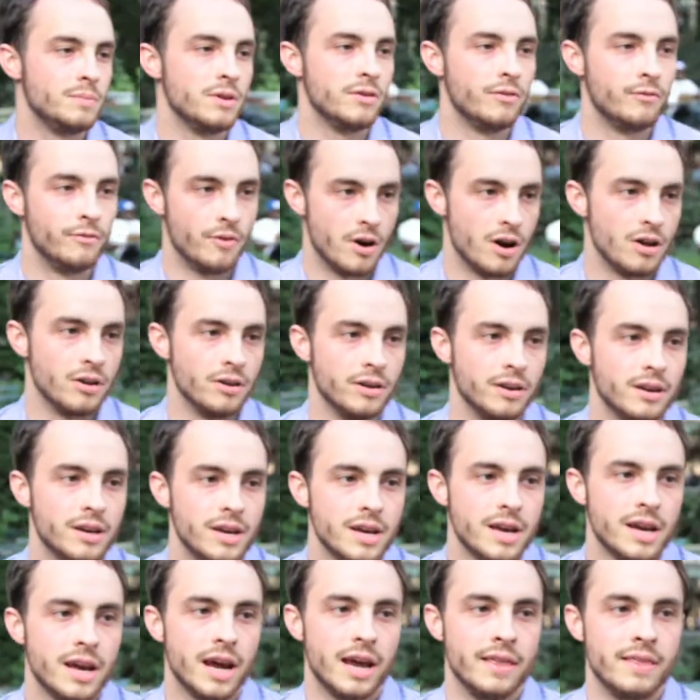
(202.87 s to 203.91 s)
fun,
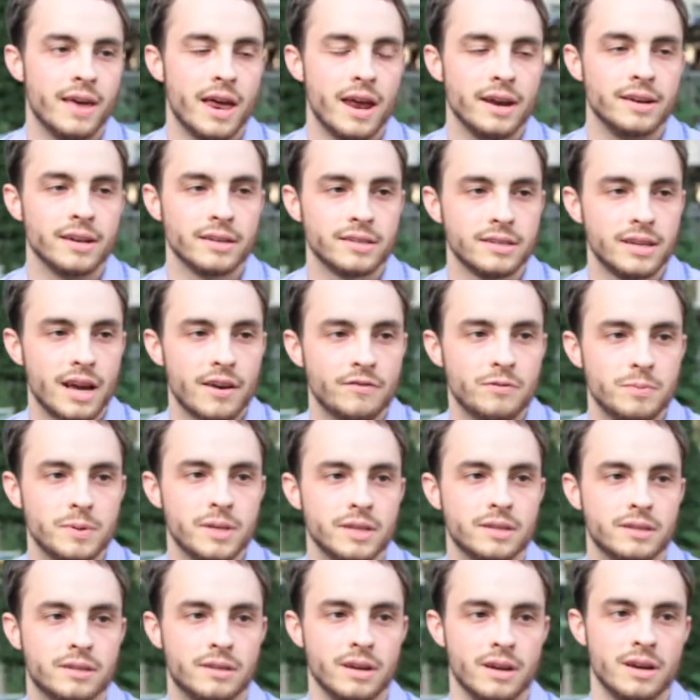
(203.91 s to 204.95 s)
and that it doesn't have to be
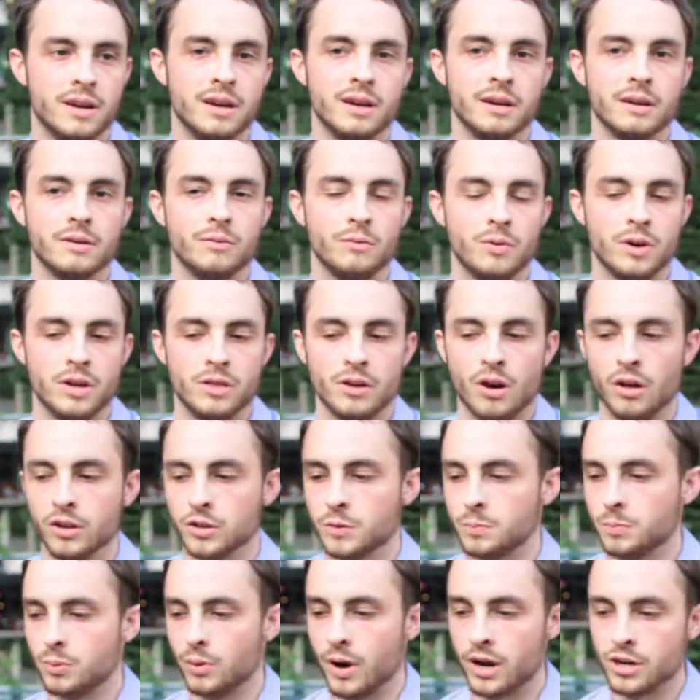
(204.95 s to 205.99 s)
this thing with all
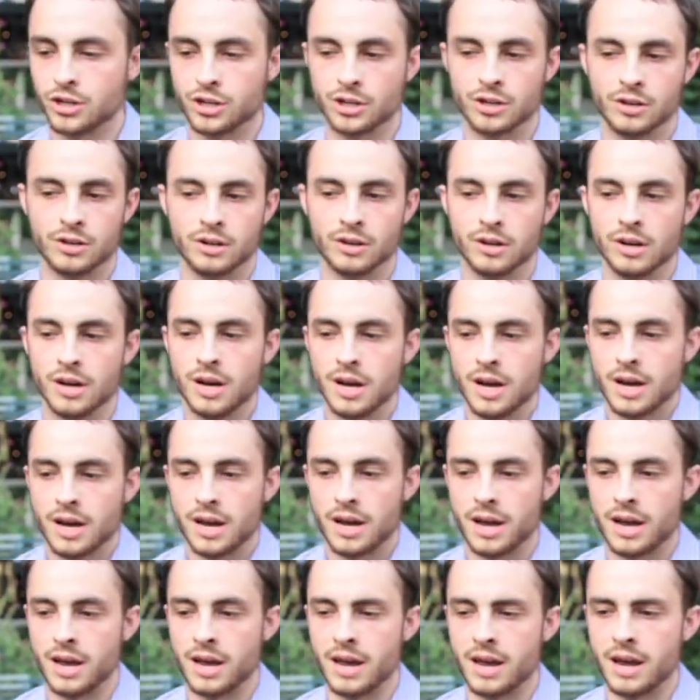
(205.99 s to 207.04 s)
this pressure
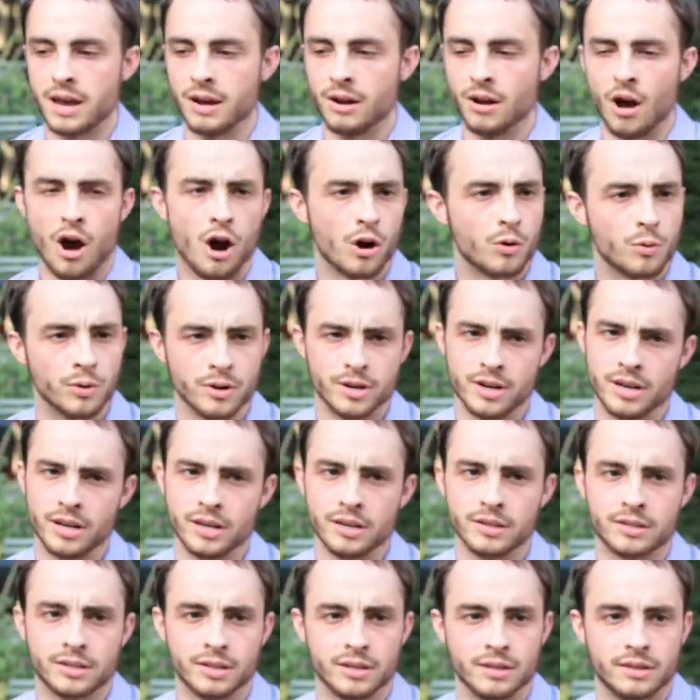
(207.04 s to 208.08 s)
and
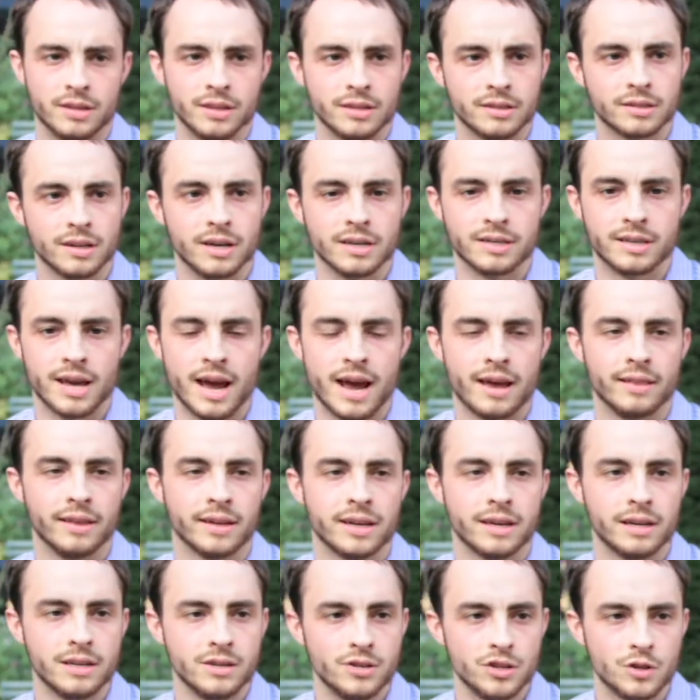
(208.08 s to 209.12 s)
awkwardness and things like that.
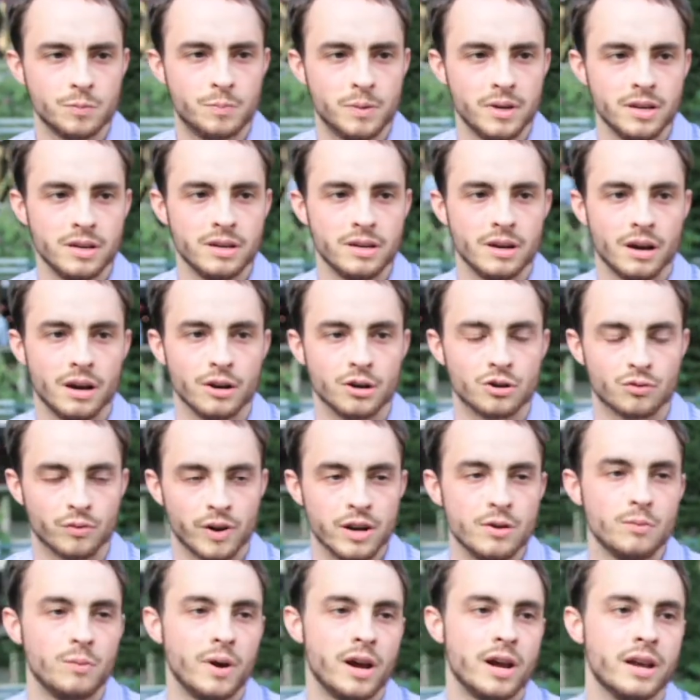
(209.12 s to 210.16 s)
Like, it can just be a
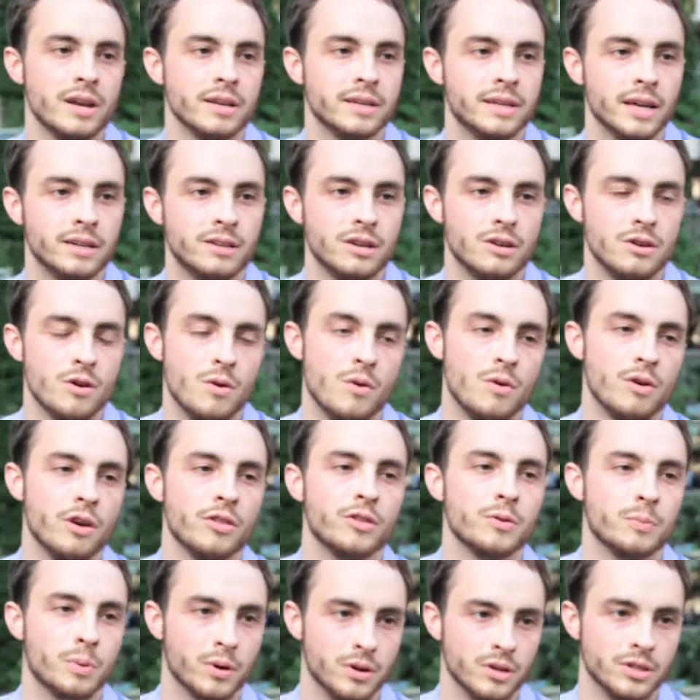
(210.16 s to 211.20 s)
great way to get to know
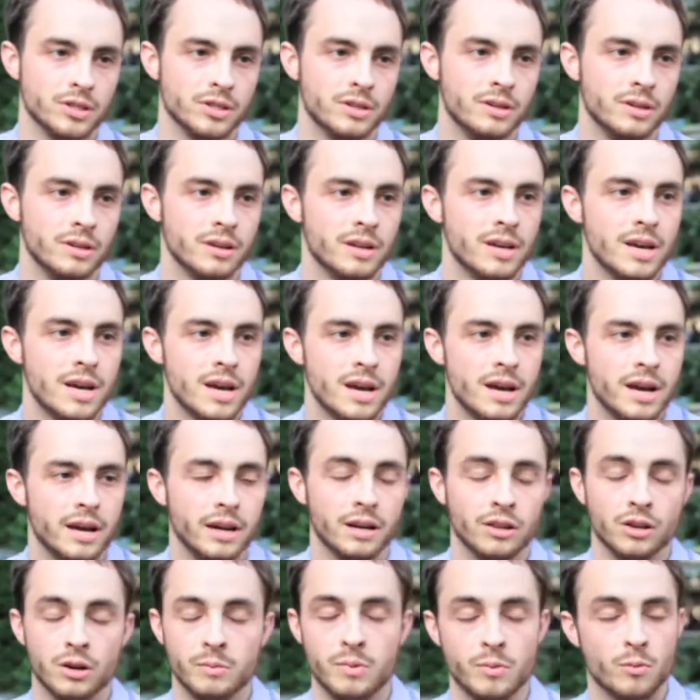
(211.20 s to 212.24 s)
another person
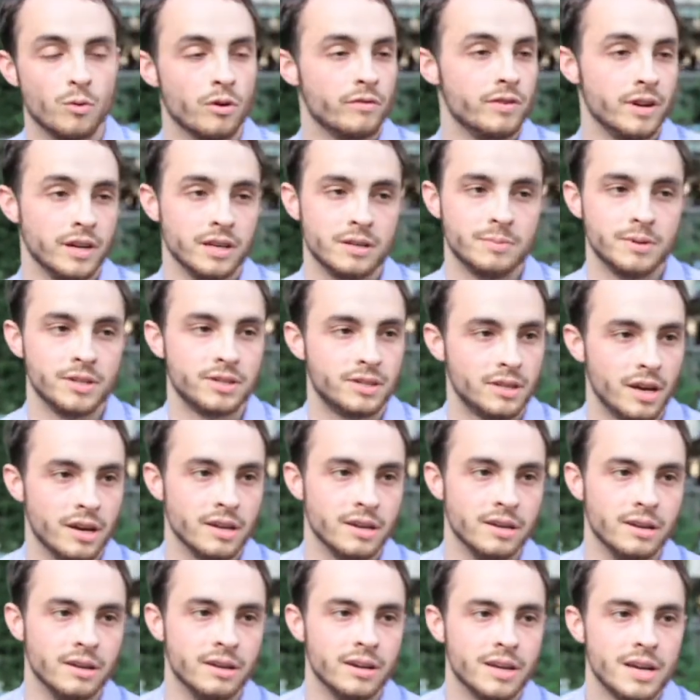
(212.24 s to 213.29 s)
in a little bit more of an intimate
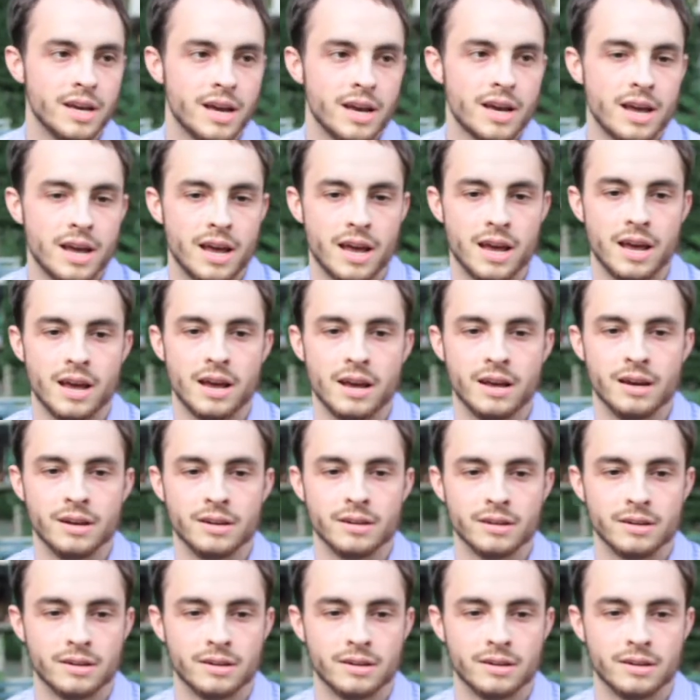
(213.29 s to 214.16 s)
setting, and